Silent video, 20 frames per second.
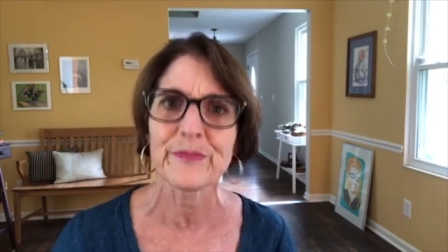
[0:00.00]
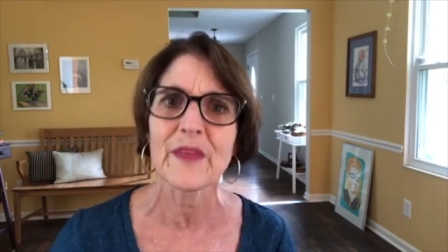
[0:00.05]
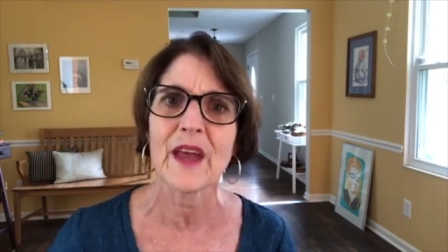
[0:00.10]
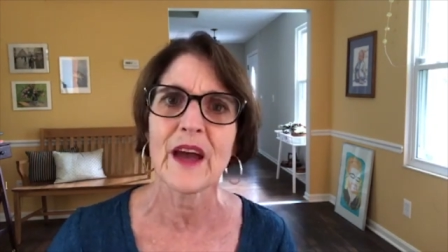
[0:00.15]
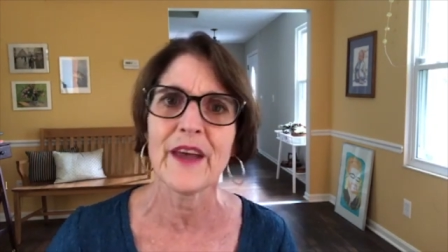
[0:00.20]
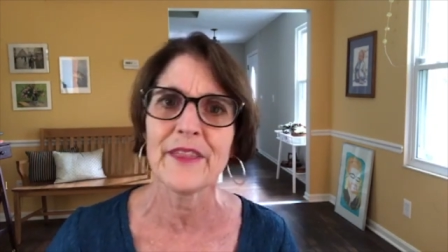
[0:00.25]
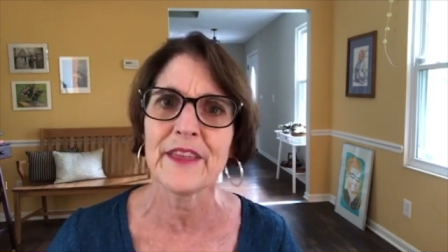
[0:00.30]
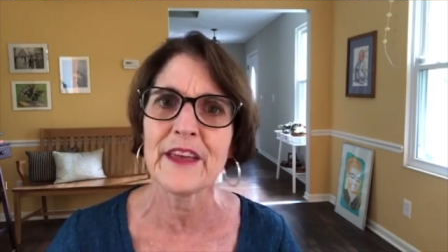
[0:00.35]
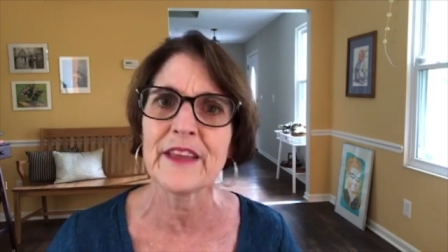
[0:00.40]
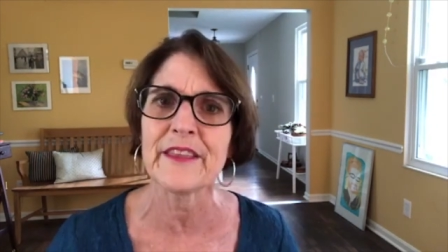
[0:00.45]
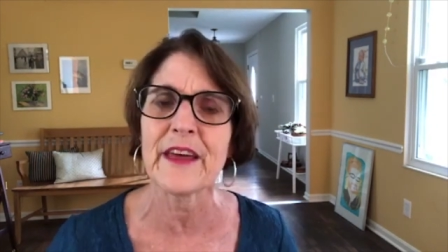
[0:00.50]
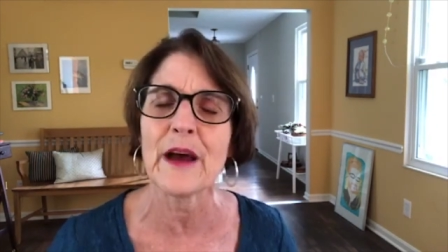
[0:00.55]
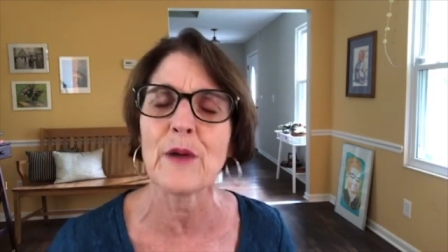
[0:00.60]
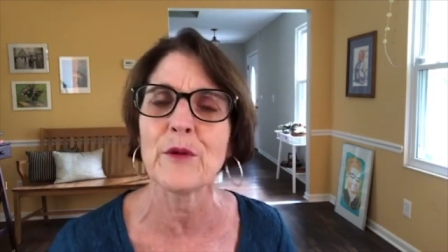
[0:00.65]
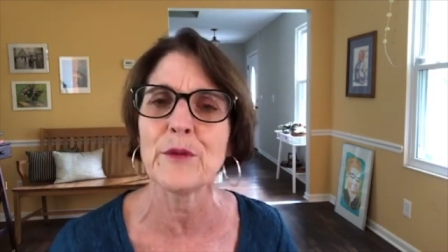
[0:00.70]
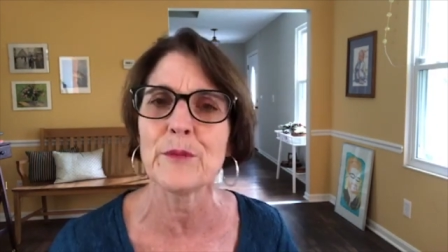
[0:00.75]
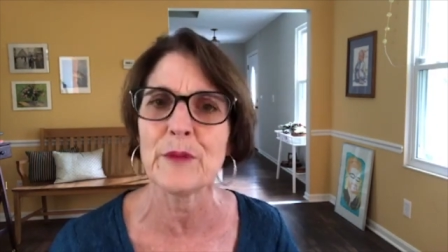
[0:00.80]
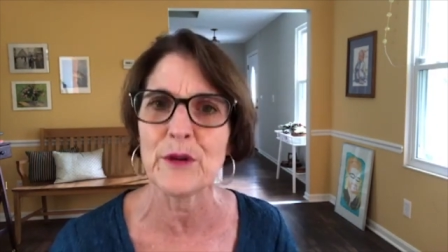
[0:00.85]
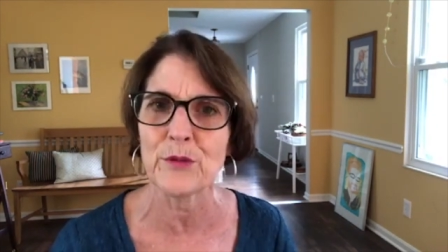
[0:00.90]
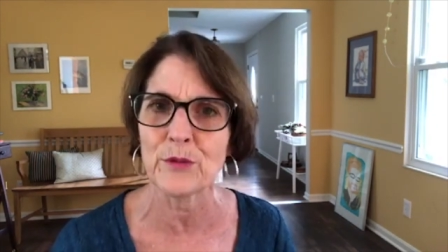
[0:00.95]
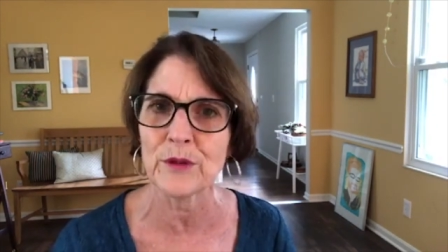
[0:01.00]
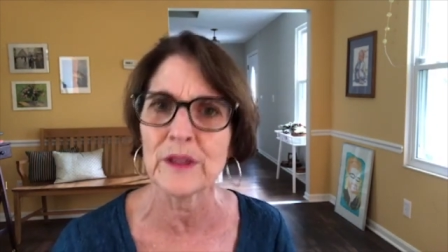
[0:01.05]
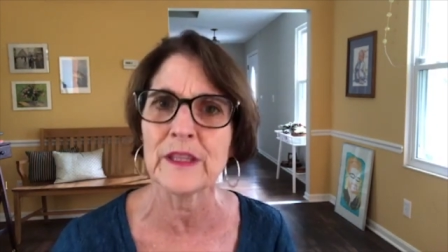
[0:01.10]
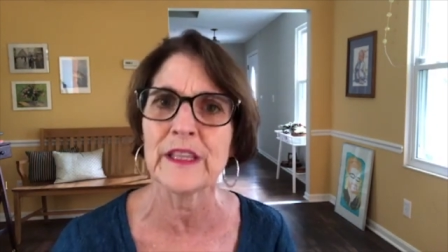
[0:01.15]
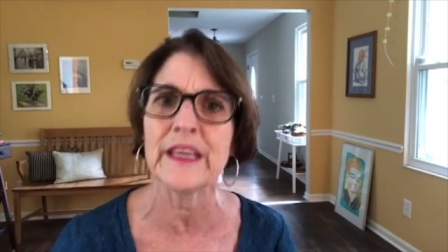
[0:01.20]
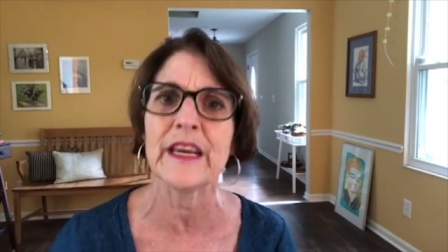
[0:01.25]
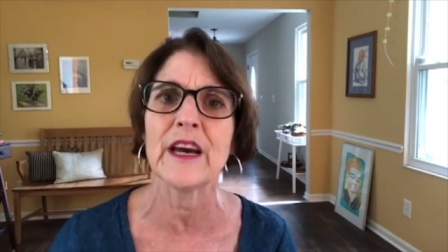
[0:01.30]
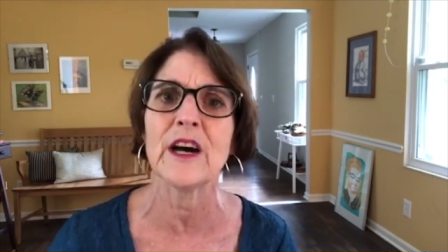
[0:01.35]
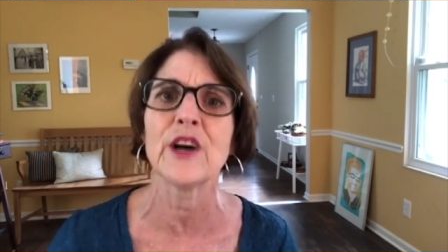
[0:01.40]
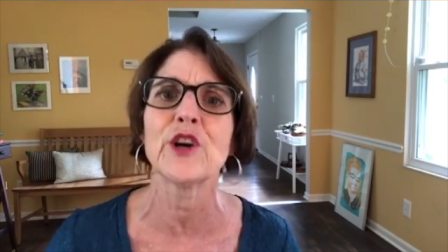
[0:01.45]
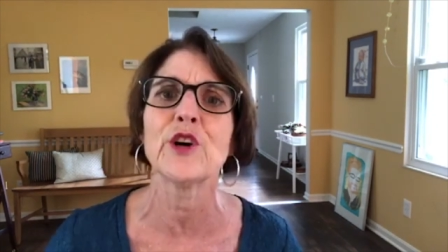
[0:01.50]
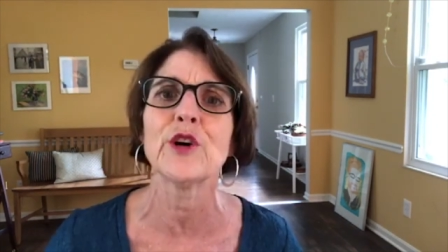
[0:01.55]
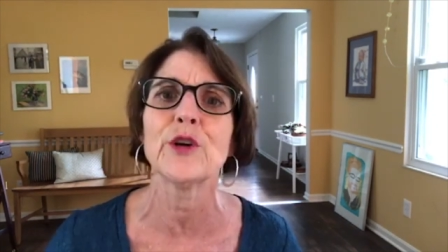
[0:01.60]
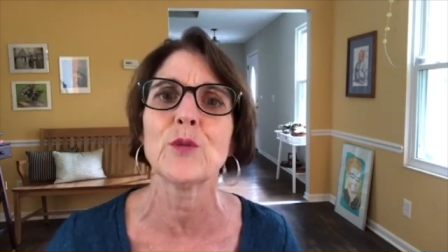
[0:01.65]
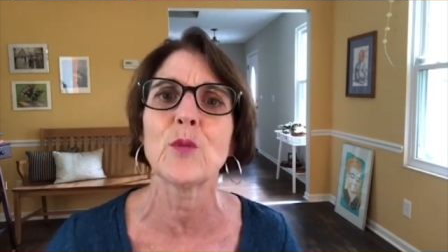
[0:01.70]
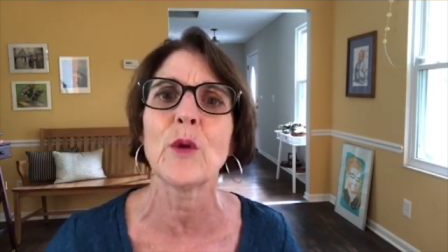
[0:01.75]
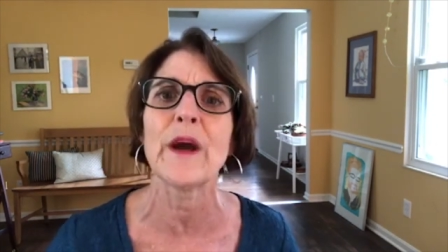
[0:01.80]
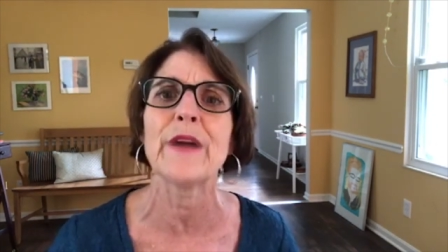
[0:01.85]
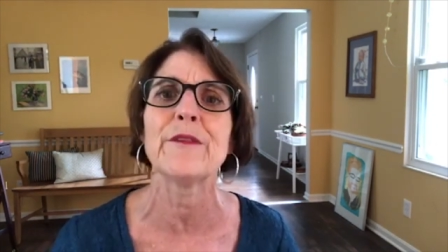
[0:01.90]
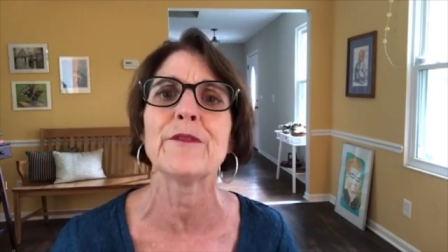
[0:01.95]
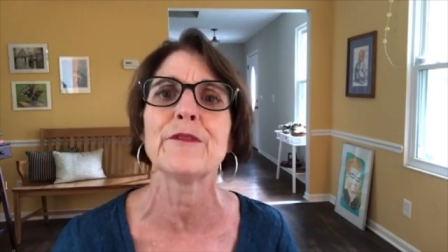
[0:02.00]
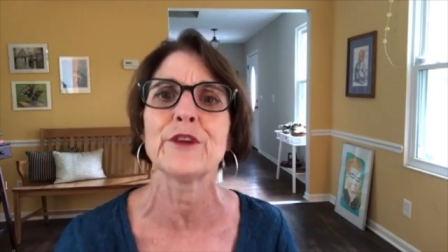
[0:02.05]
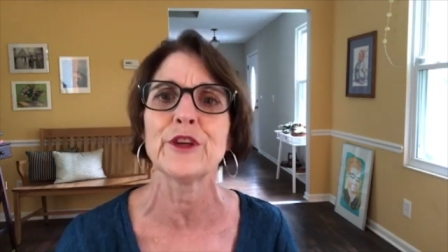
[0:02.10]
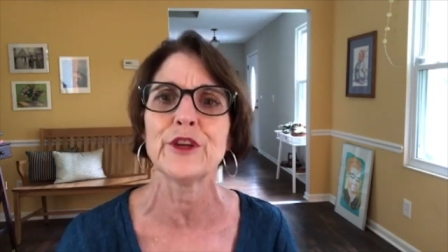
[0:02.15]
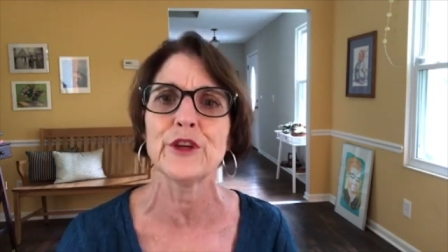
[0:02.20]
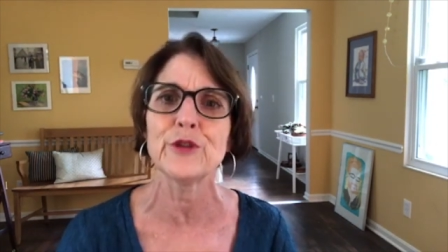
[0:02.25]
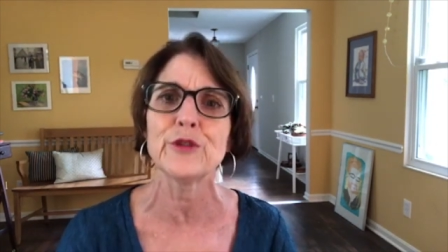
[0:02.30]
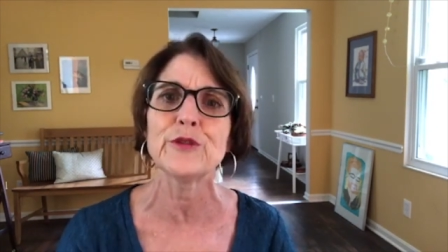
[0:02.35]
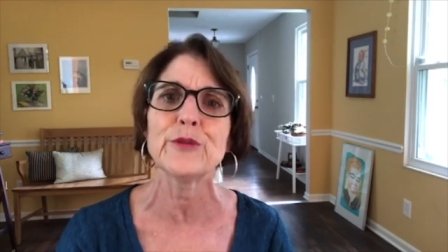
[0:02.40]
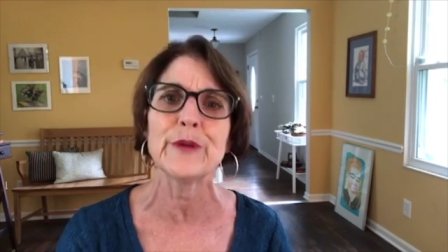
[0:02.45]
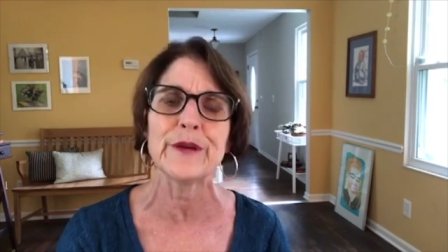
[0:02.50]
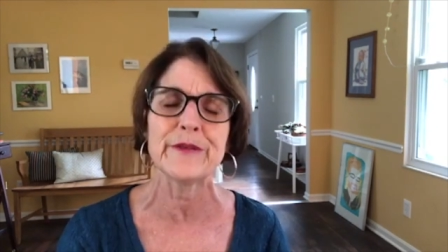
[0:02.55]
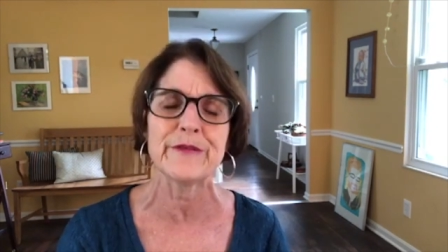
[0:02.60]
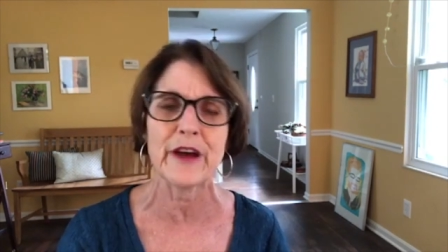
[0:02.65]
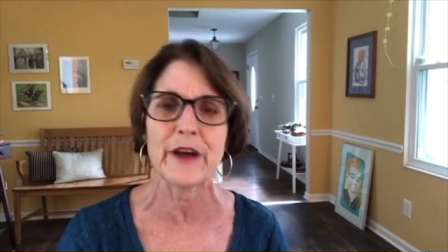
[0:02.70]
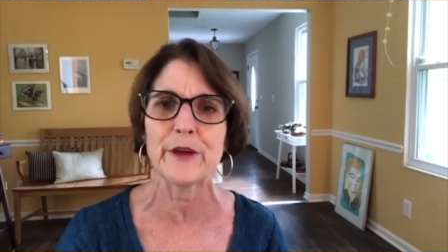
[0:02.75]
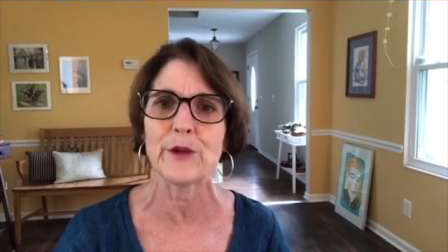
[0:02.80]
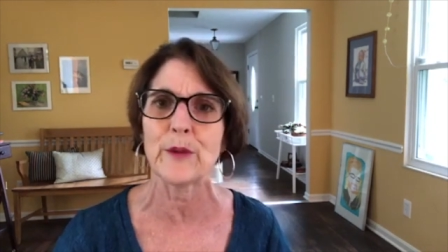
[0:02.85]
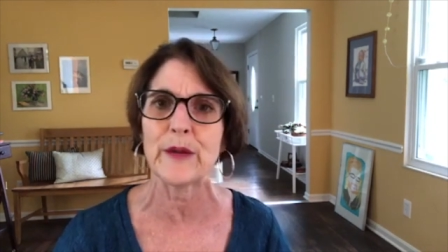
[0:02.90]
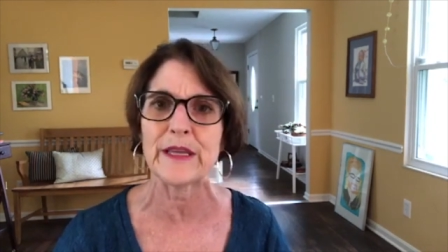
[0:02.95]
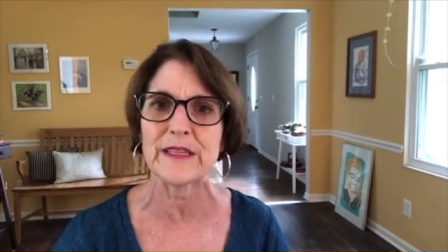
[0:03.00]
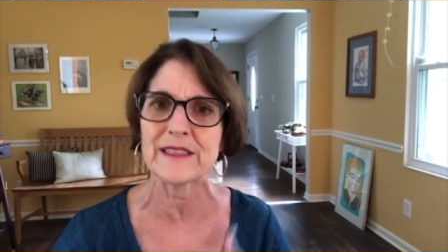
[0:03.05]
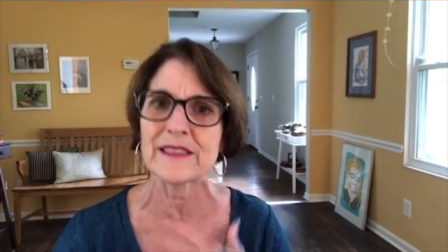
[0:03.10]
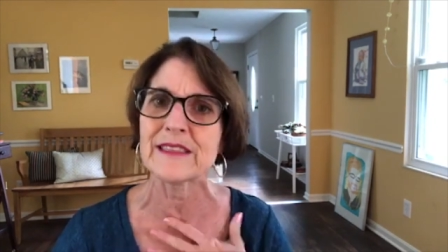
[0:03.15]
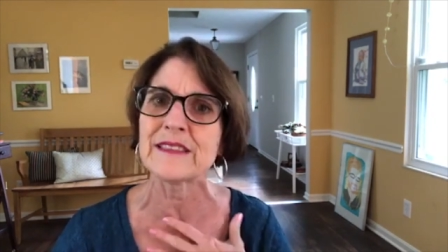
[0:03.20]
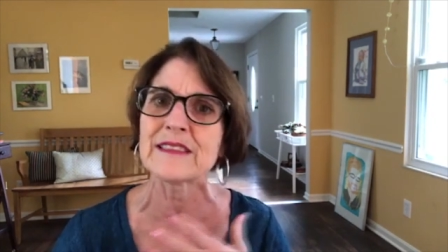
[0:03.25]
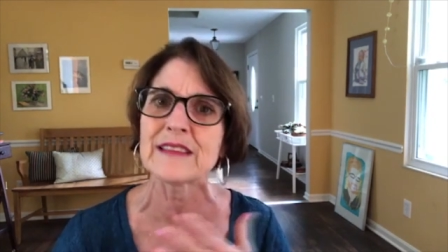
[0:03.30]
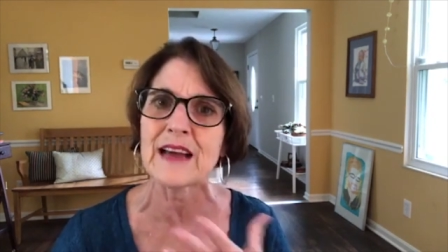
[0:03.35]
I think that would be really a good way for you to evaluate since